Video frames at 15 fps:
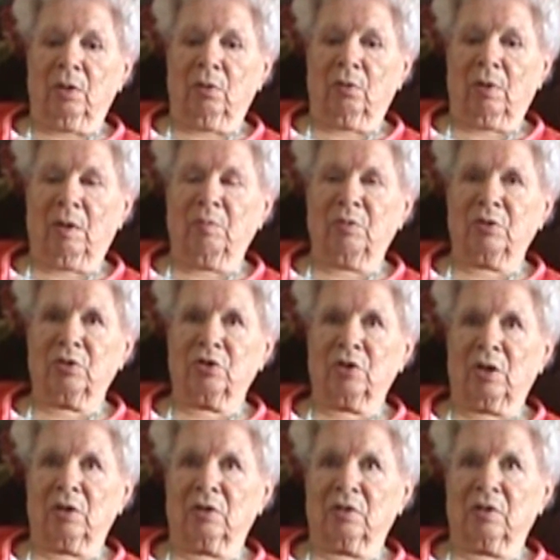Grandpa
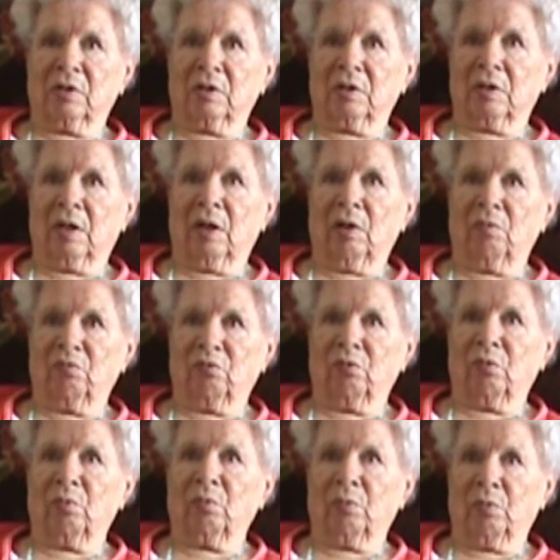Johnson came
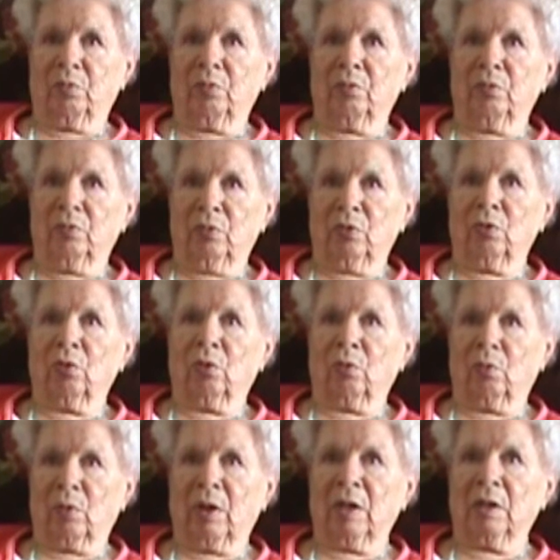from
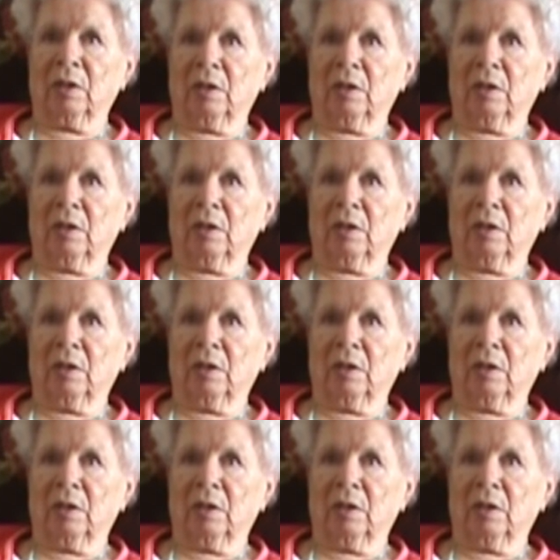Norway.